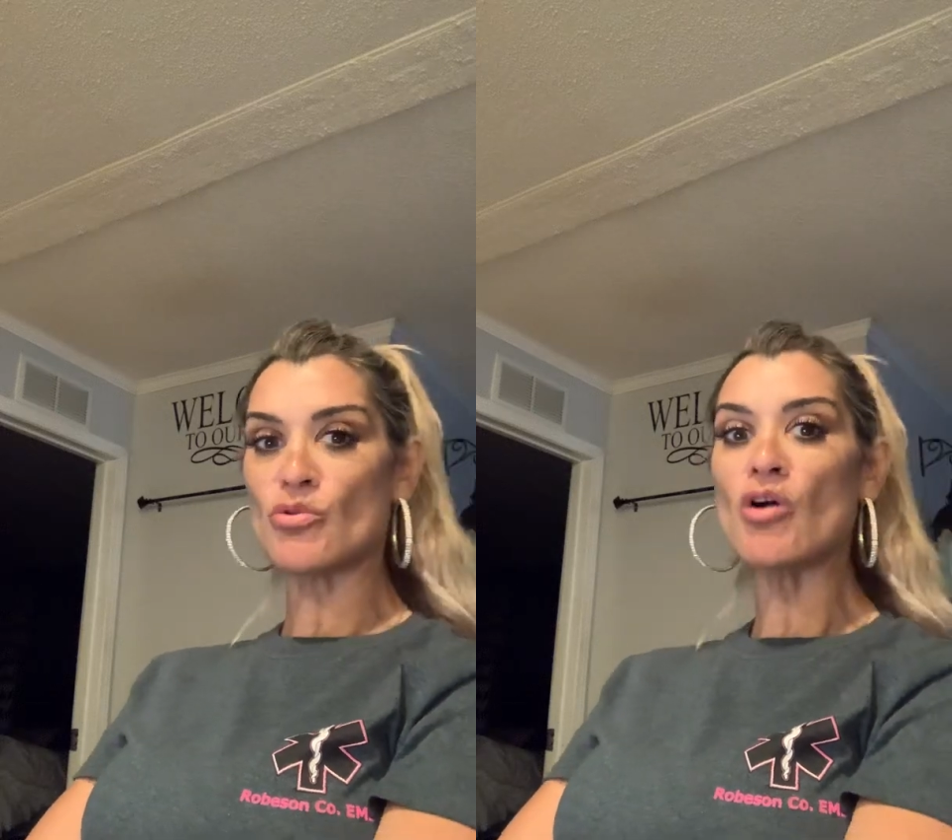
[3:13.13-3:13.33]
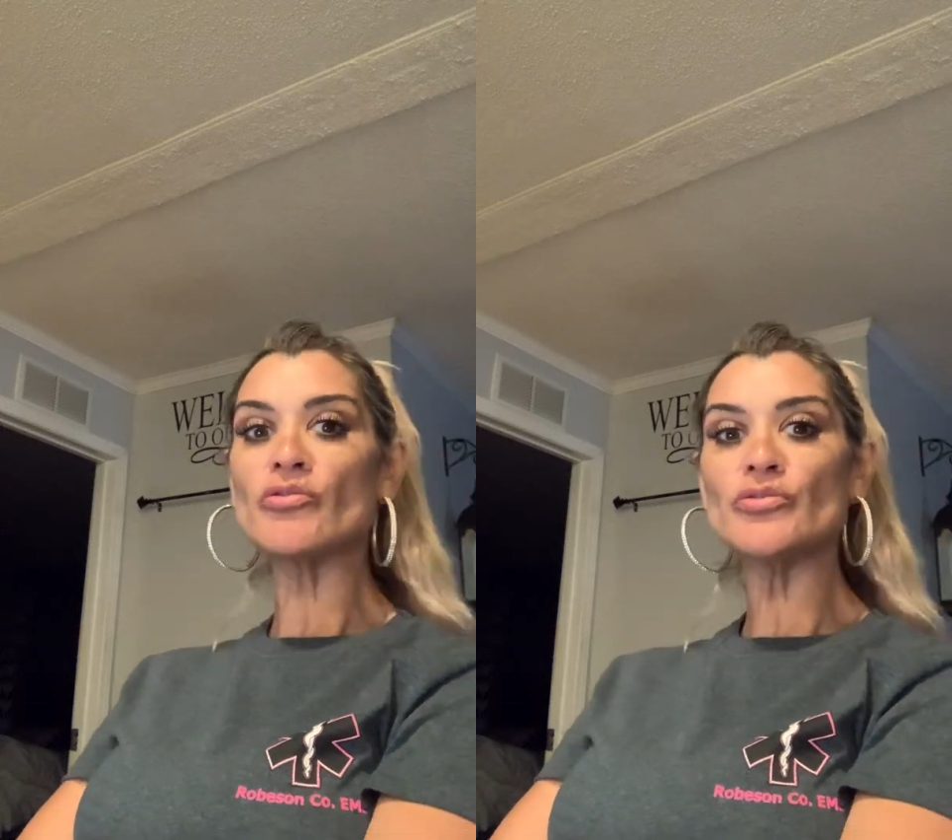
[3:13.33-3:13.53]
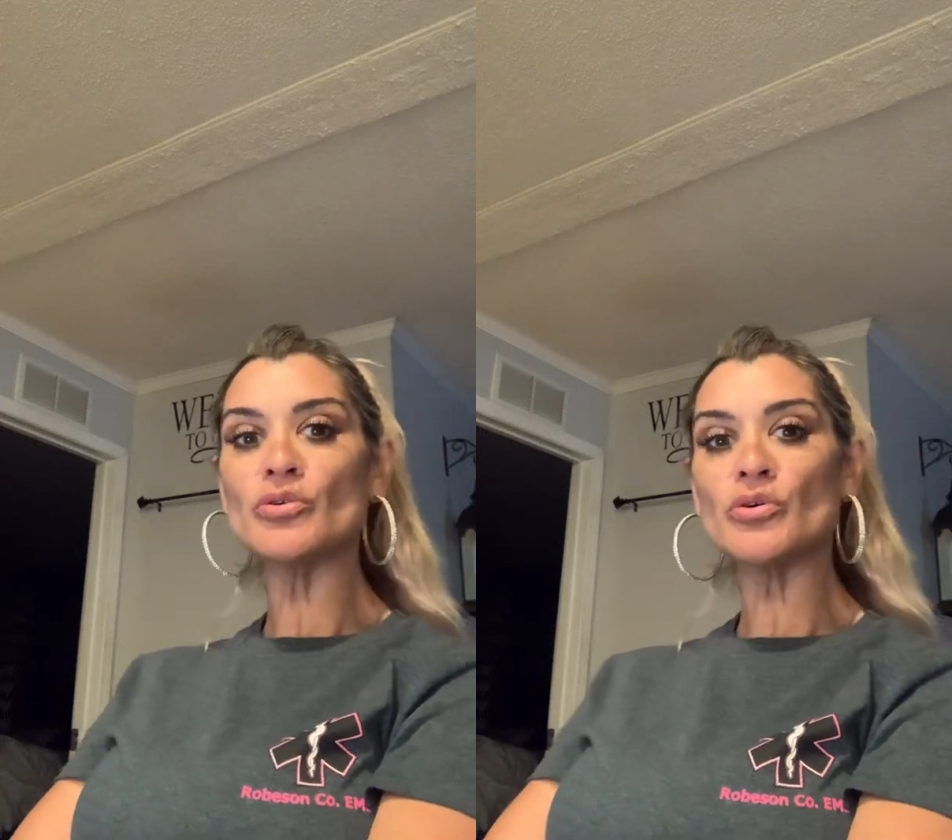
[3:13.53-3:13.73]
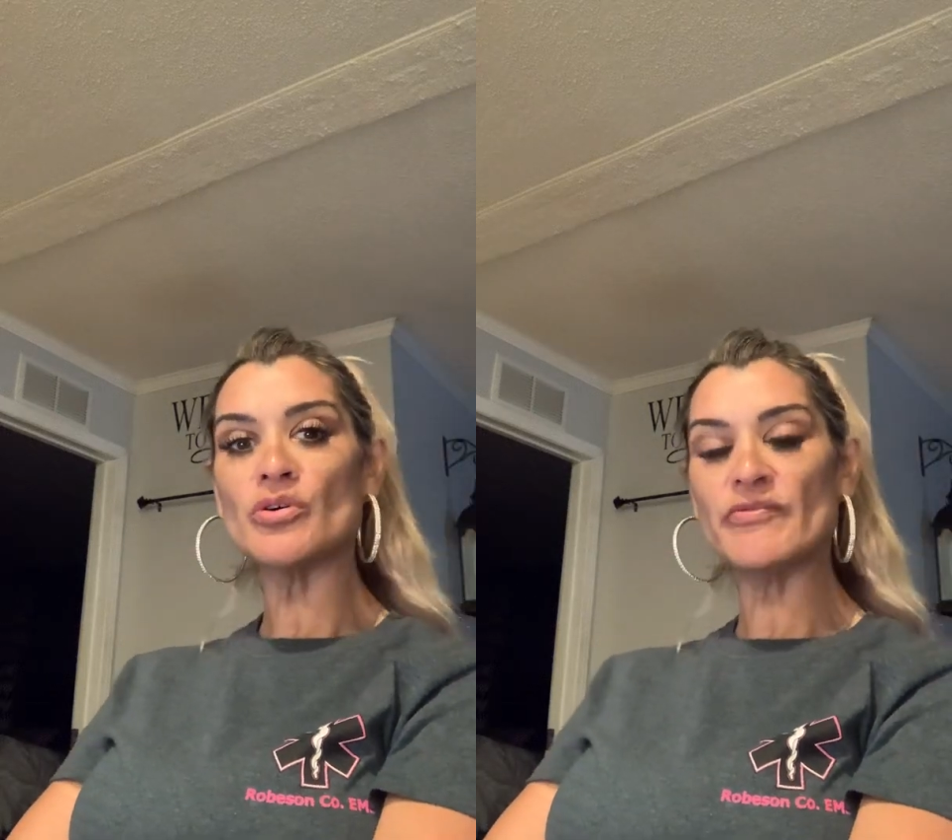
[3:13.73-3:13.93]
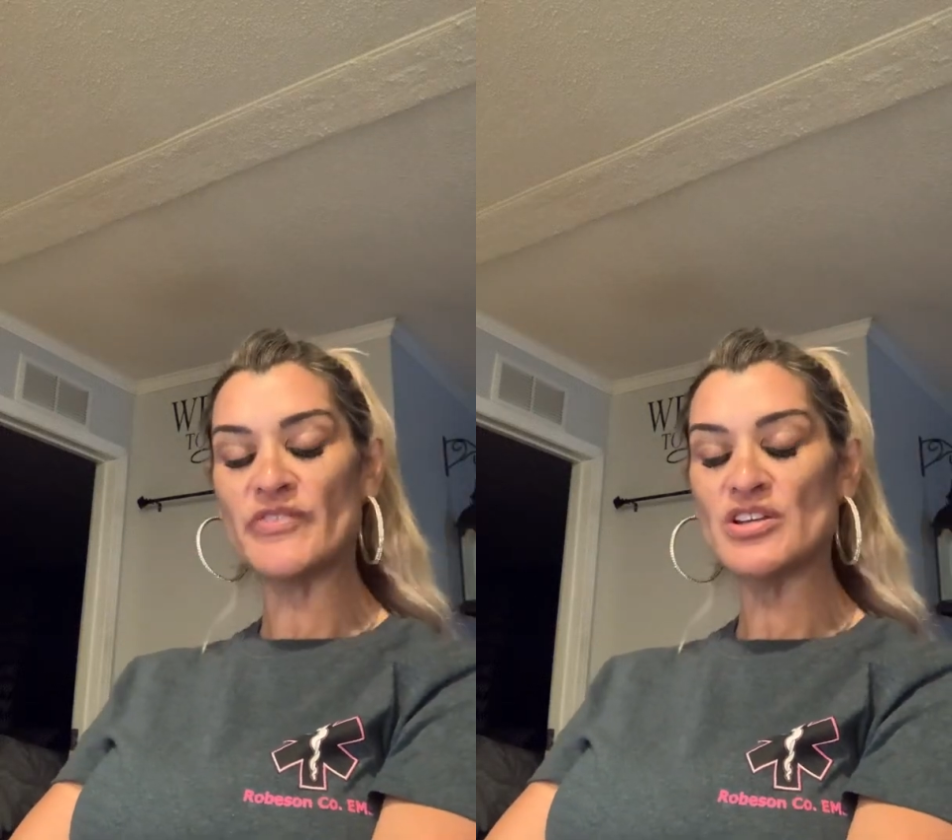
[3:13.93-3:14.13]
wrongful
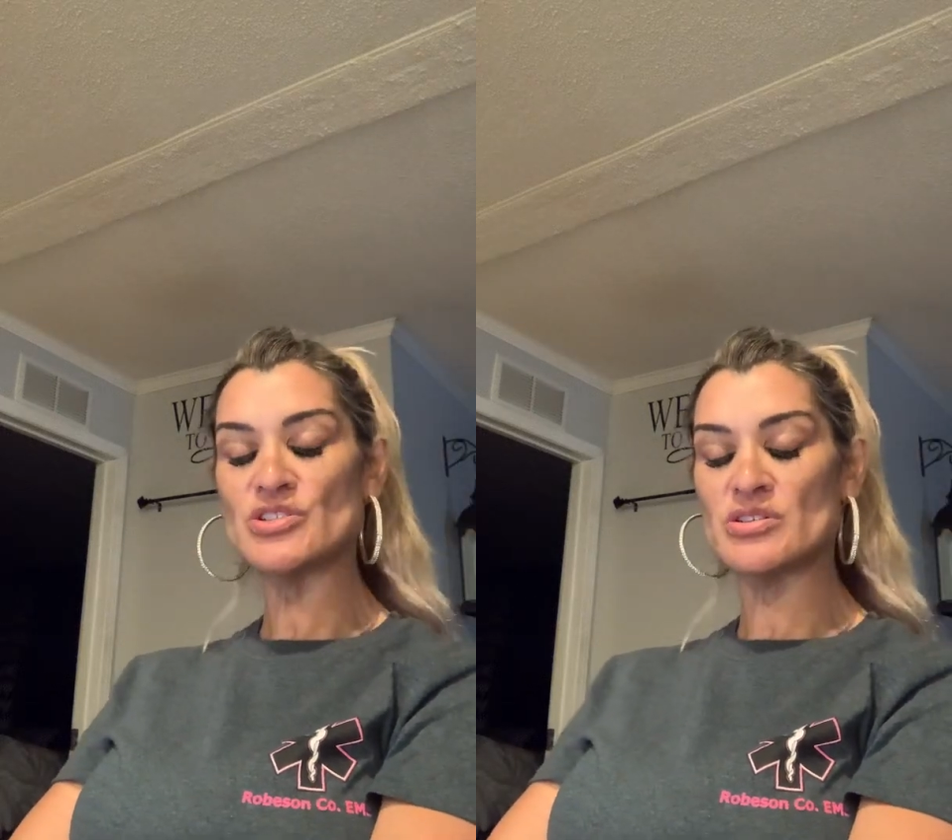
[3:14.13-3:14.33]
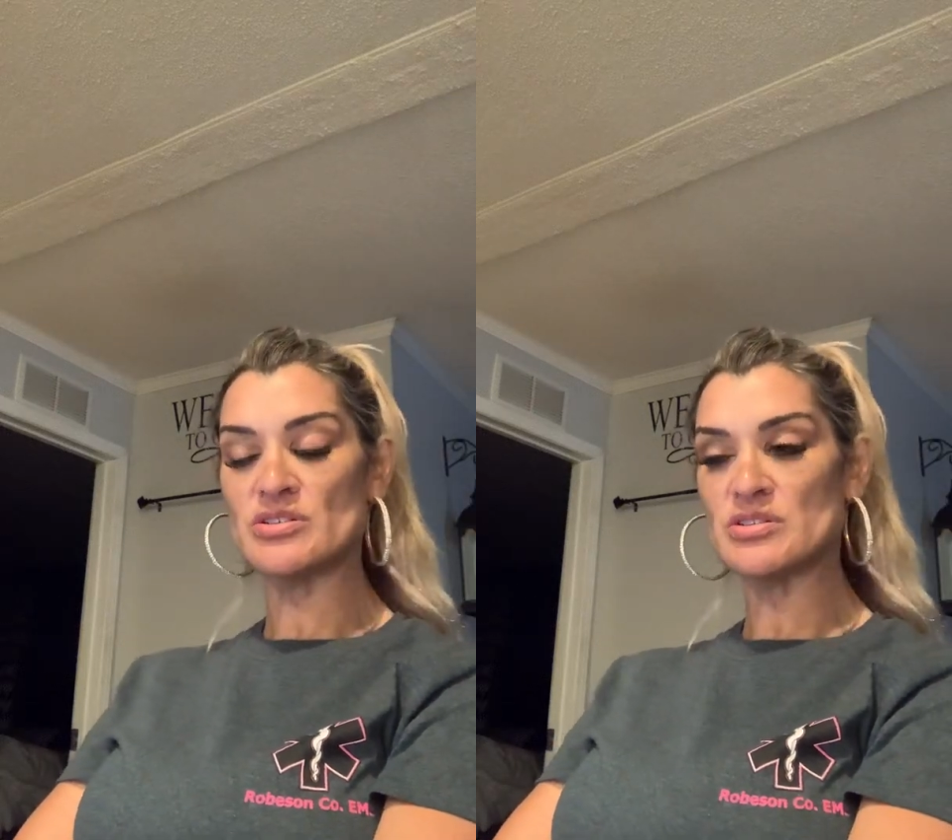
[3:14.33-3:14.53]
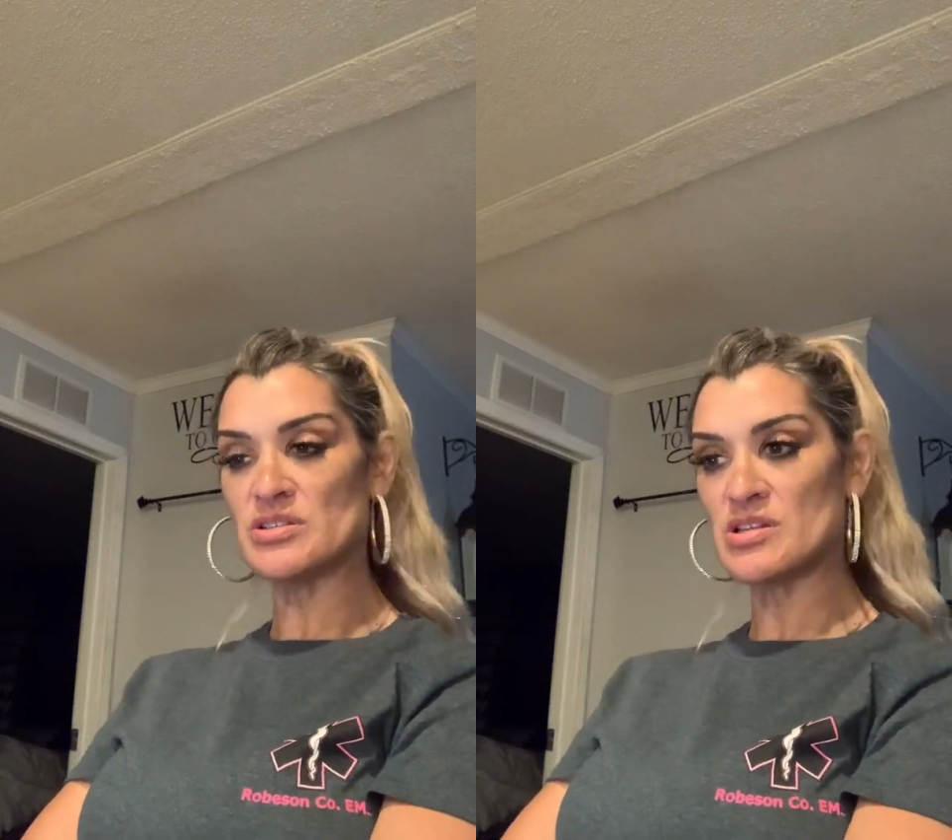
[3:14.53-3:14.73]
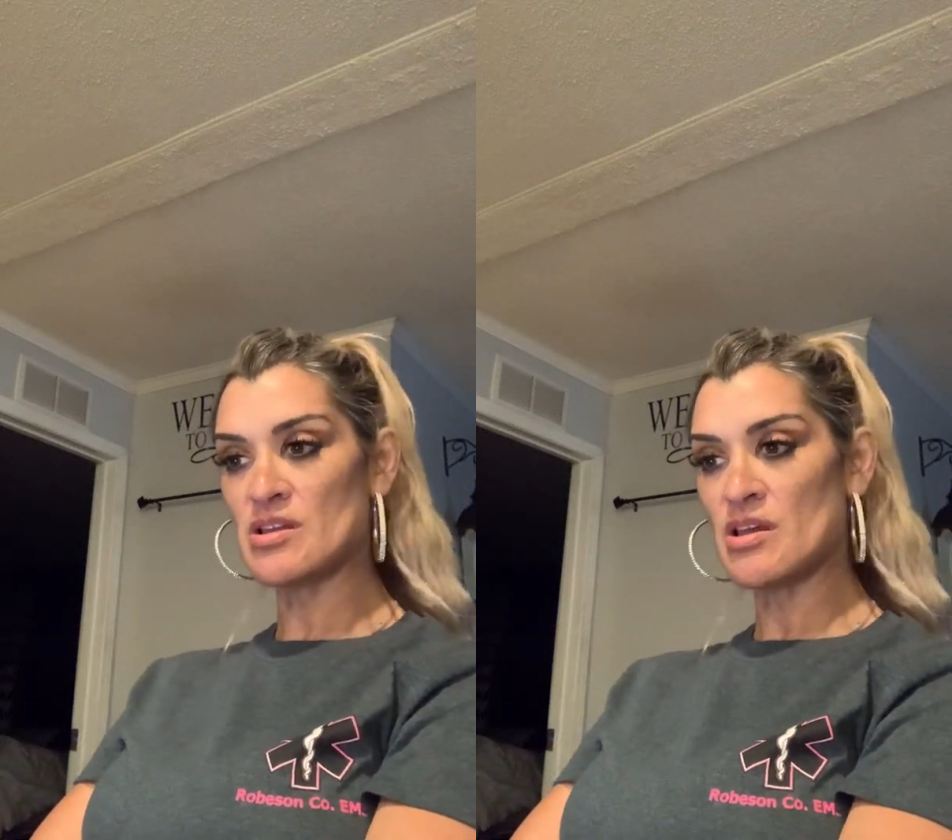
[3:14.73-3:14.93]
convictions.